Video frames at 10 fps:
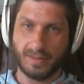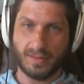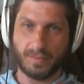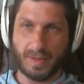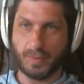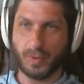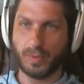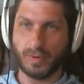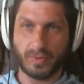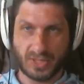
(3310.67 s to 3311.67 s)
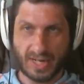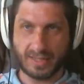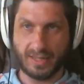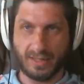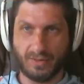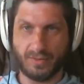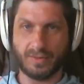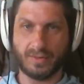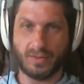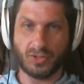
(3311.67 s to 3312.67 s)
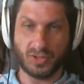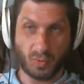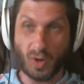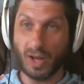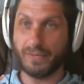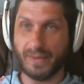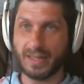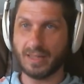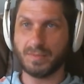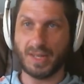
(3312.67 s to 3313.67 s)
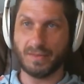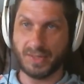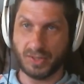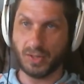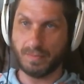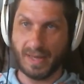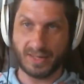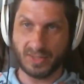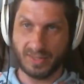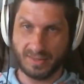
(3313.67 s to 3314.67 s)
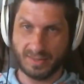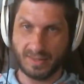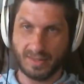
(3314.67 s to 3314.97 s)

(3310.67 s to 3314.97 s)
The people who are rejecting you are just qualifying themselves as good matches.